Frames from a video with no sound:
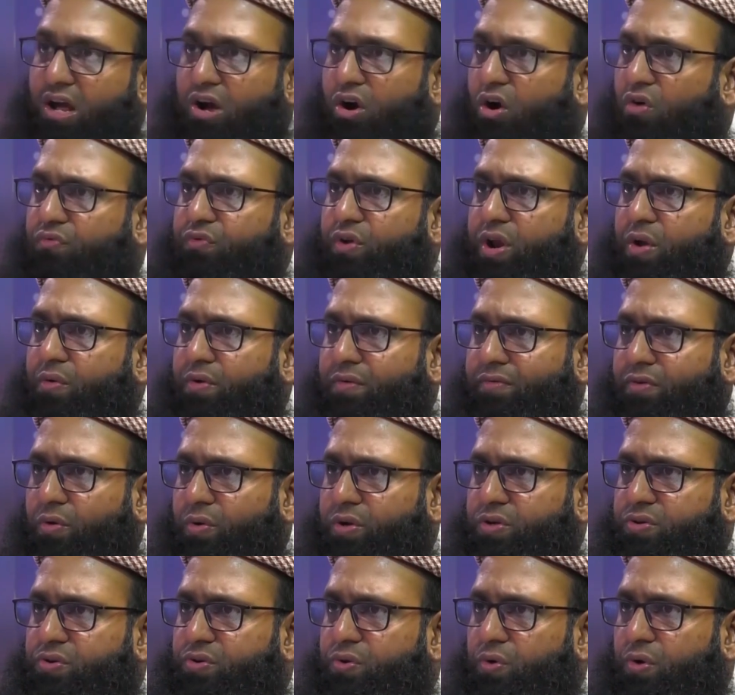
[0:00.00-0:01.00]
of whatever I
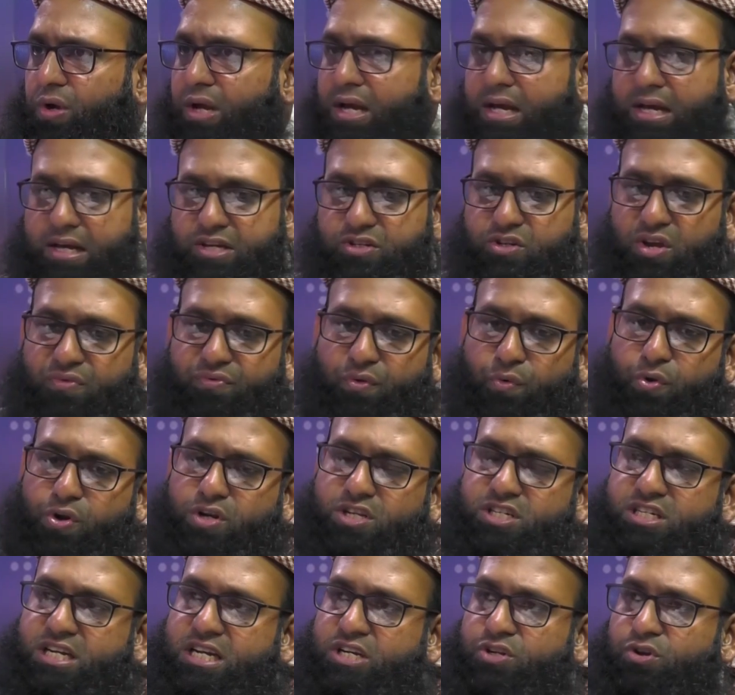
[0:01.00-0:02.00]
want to do. So if I want
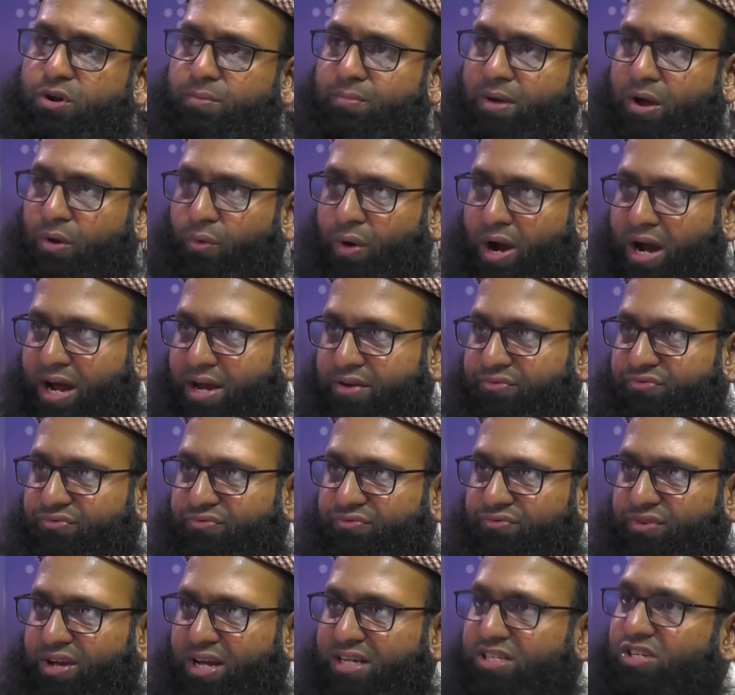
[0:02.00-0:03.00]
to cheat on my
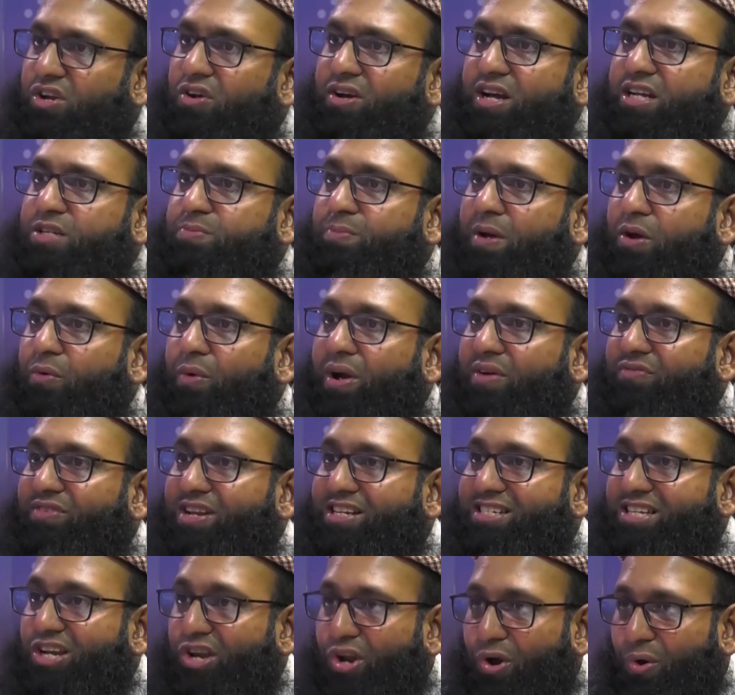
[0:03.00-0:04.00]
wife, as long as my wife
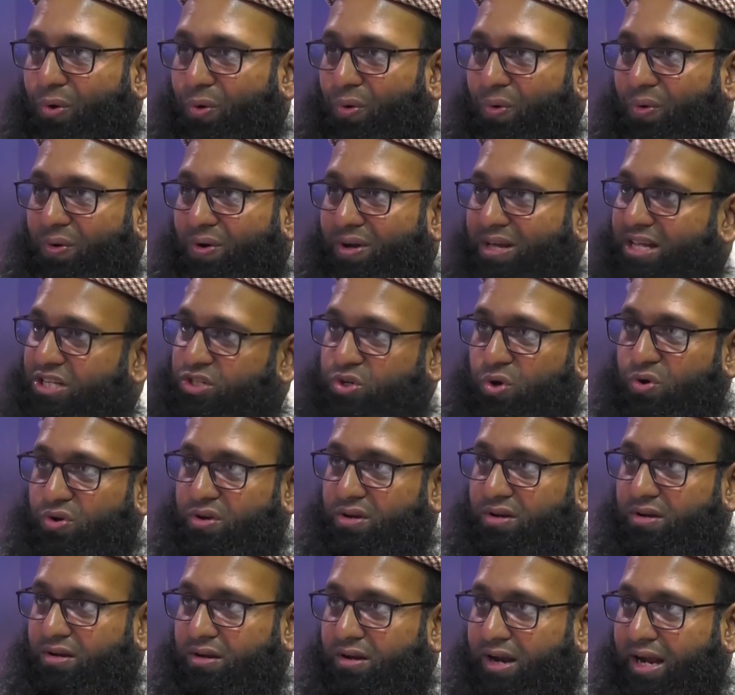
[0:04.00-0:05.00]
doesn't know, it's good,
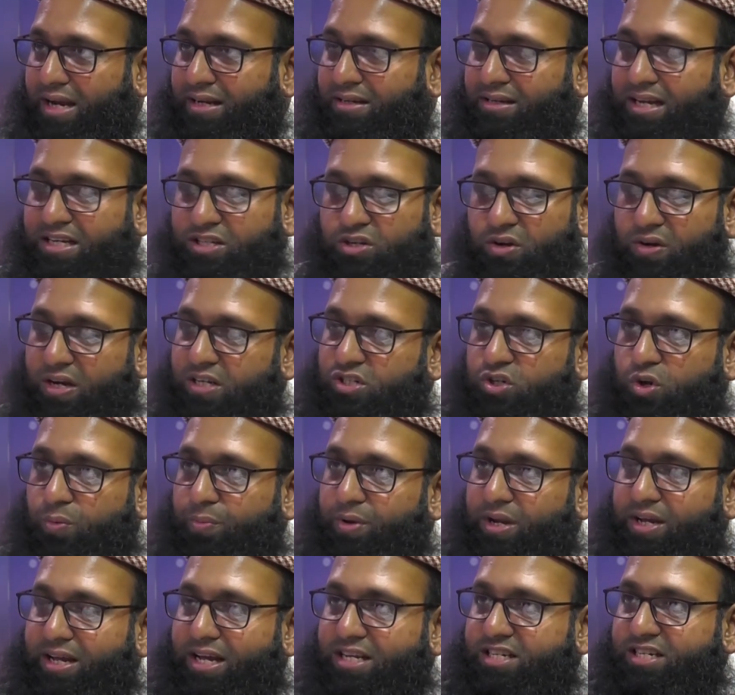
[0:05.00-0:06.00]
right? As long as
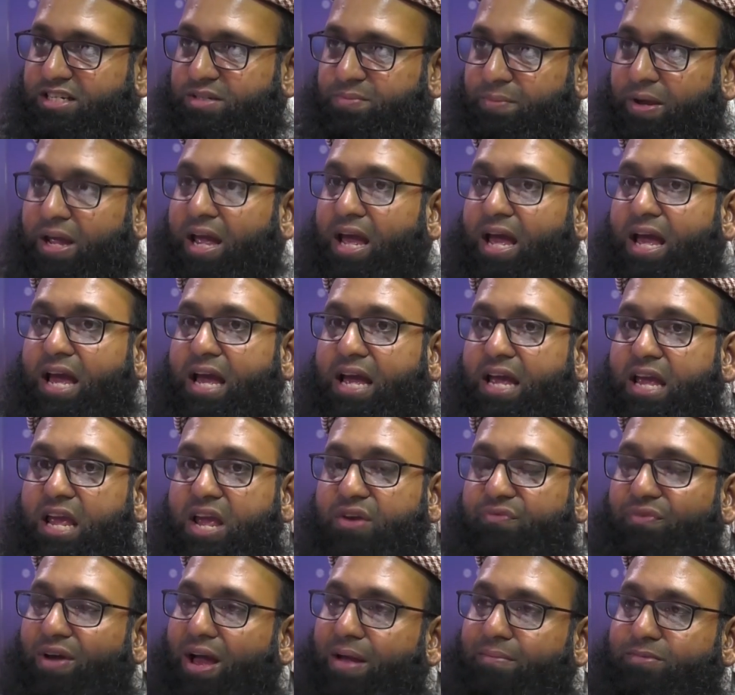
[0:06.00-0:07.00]
nobody catches me.
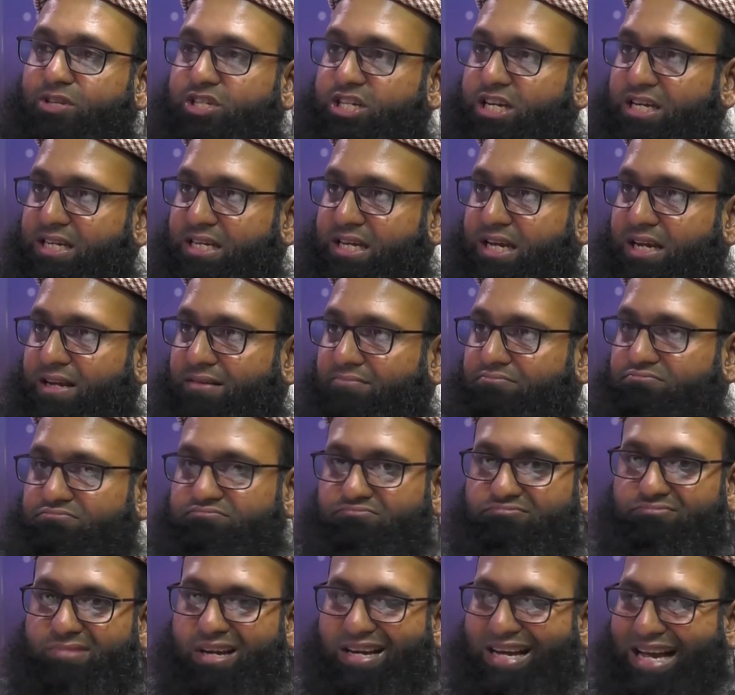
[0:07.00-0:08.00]
If I'm cheating
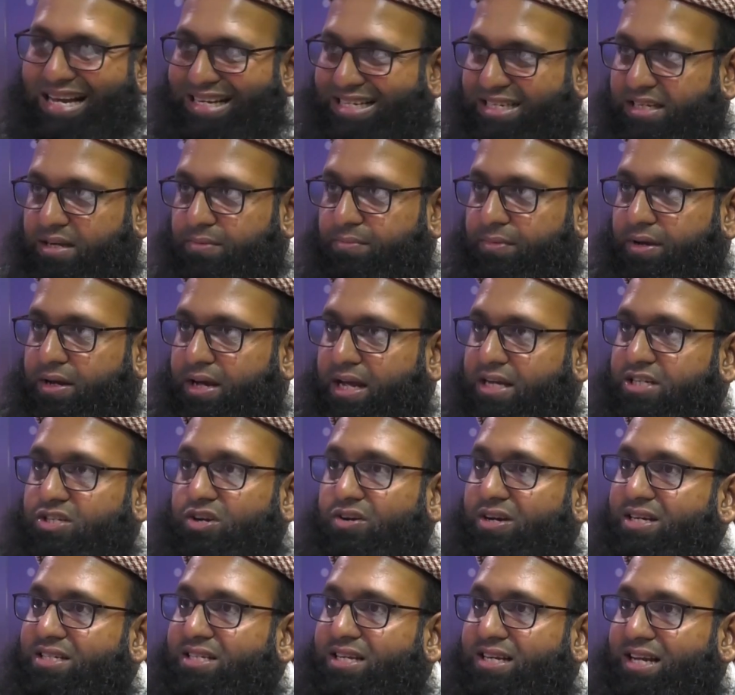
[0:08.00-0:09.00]
a customer, as
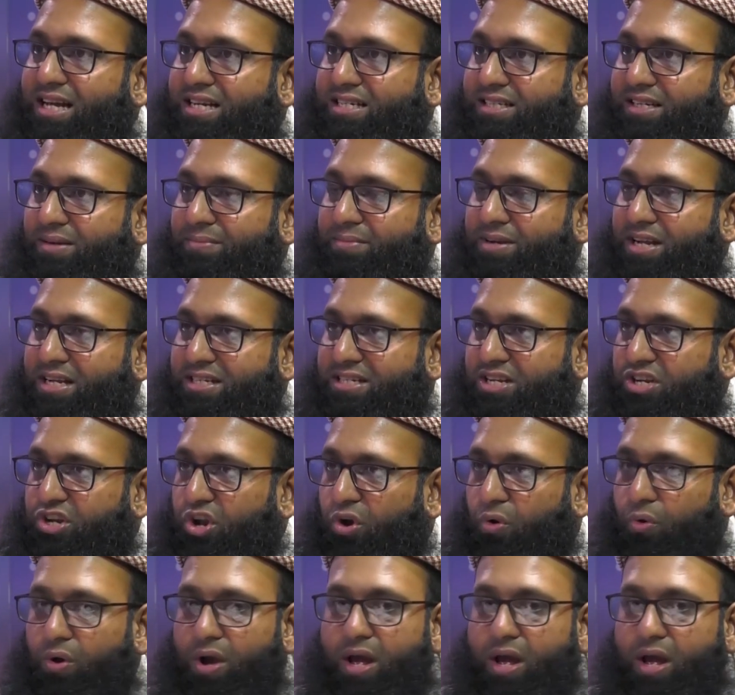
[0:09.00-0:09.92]
long as the customer doesn't know.